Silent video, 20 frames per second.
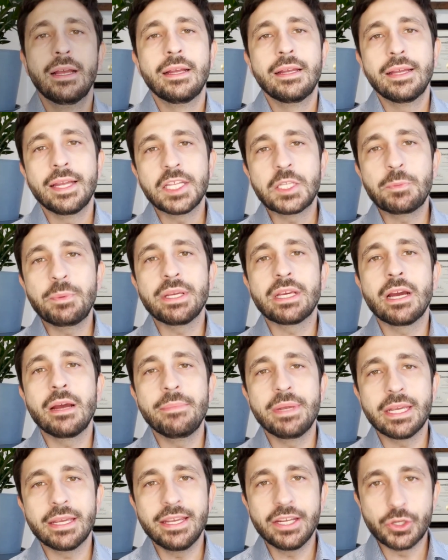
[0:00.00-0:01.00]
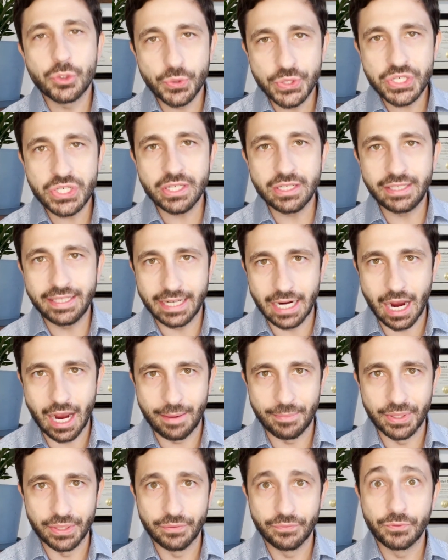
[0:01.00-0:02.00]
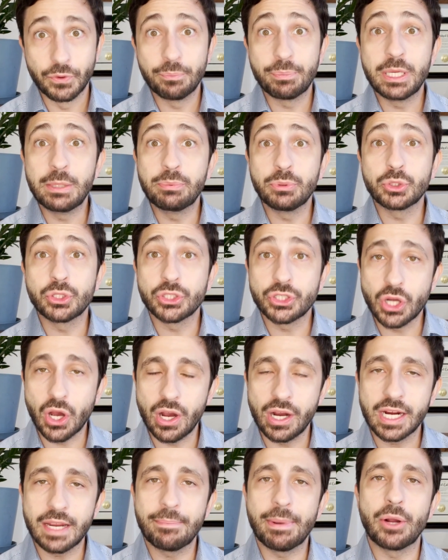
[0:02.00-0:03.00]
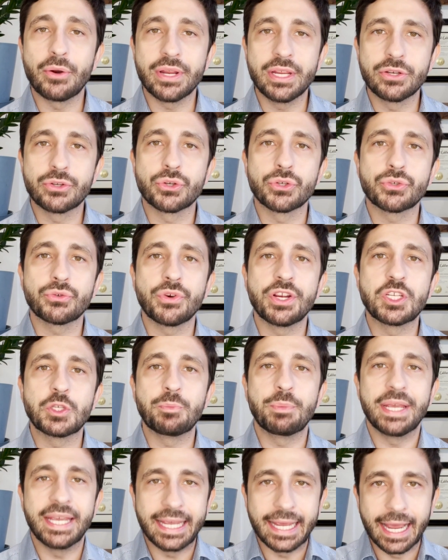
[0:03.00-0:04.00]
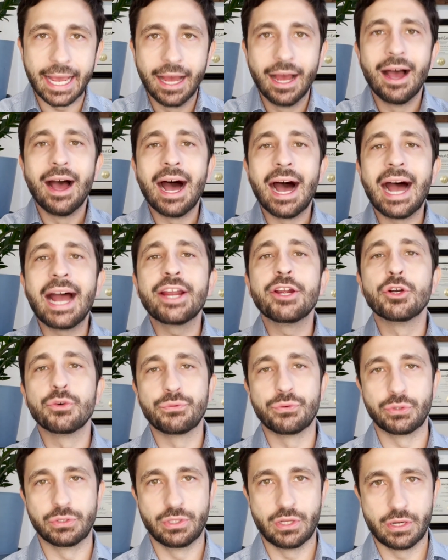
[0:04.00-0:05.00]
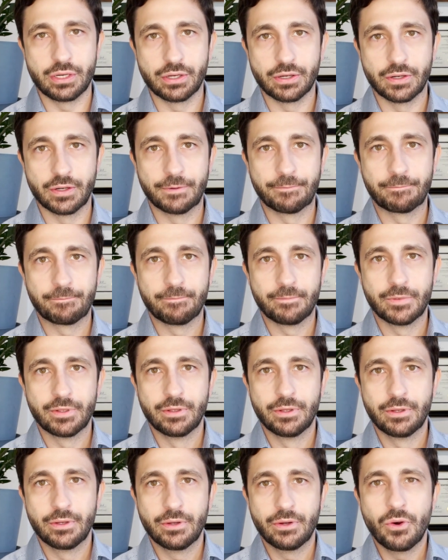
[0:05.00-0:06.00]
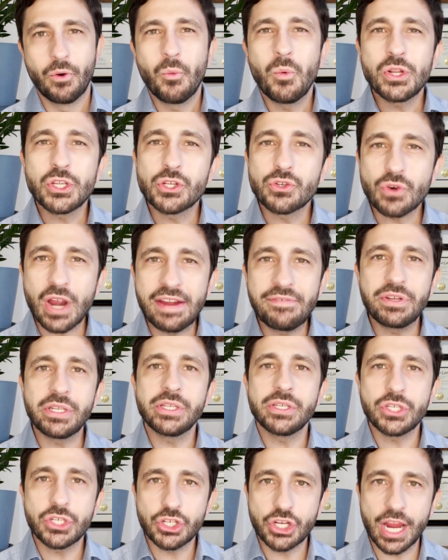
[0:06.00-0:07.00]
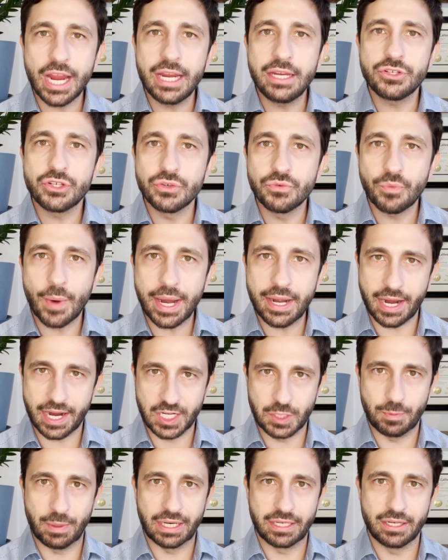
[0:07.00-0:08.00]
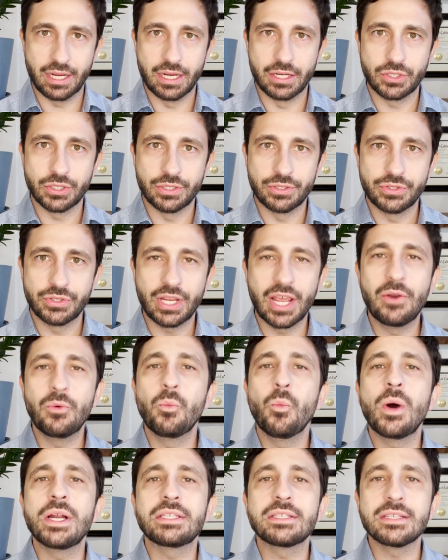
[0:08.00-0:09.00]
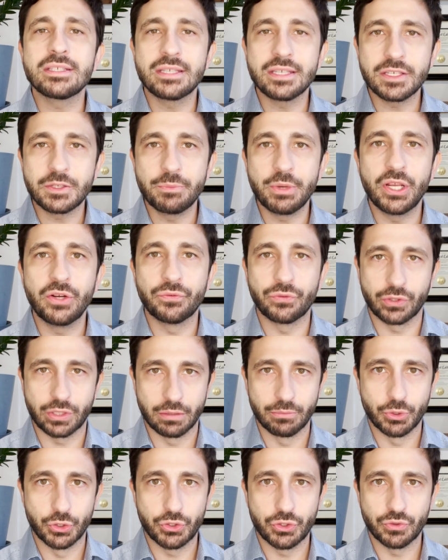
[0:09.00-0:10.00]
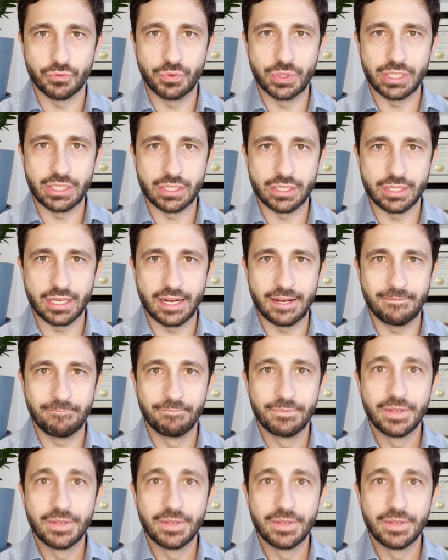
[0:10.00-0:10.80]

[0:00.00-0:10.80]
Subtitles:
It's becoming increasingly common for people to talk about interest rates being higher for longer. What's driving this change in rate expectations, and what does this mean for commercial real estate?